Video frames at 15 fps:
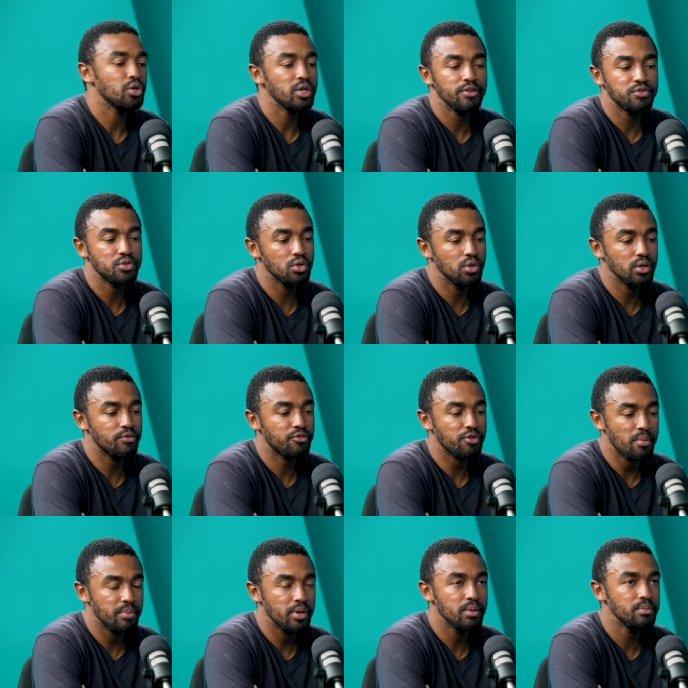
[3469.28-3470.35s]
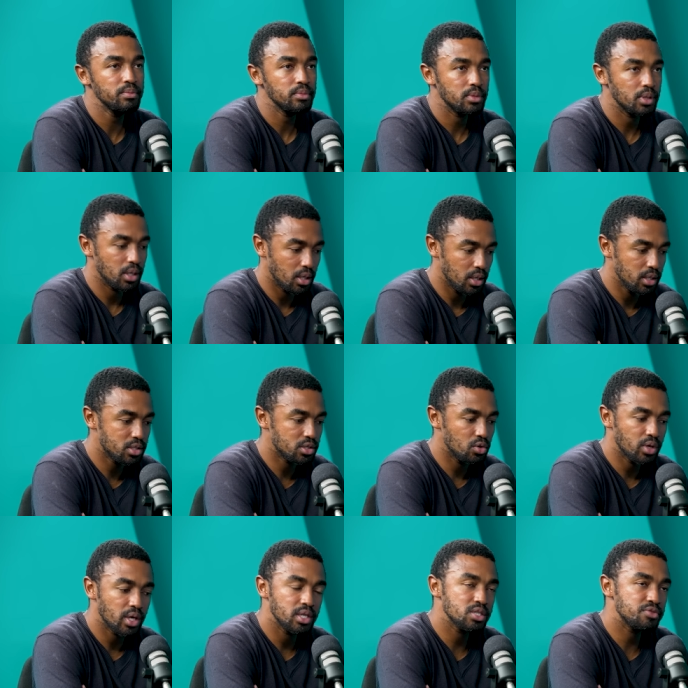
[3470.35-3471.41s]
don't have to look from him. Let's
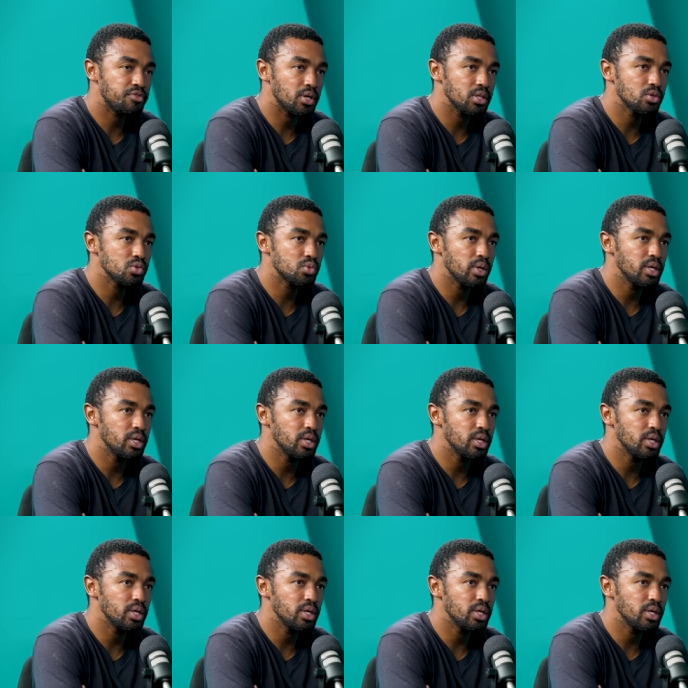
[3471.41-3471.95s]
look at his father's